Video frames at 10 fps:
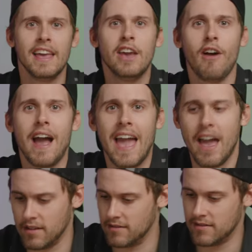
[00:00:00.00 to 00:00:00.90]
here I
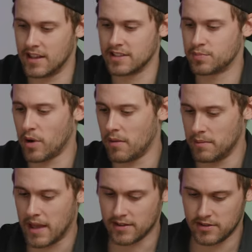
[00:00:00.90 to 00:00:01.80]
am. That's
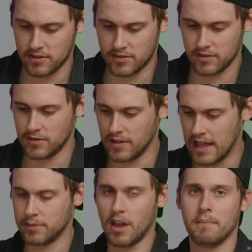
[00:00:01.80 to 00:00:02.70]
probably bad to do to a new
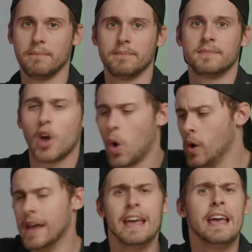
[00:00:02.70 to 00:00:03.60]
laptop.
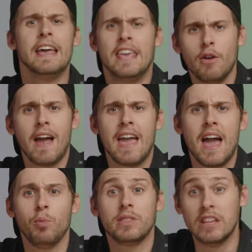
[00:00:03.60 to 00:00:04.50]
So here I
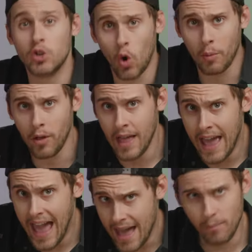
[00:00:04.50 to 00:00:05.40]
am with the
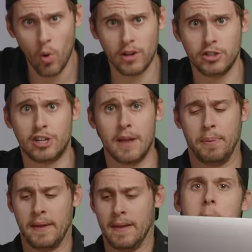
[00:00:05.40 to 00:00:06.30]
normal M one chip
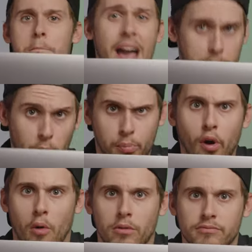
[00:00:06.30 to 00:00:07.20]
MacBook Pro.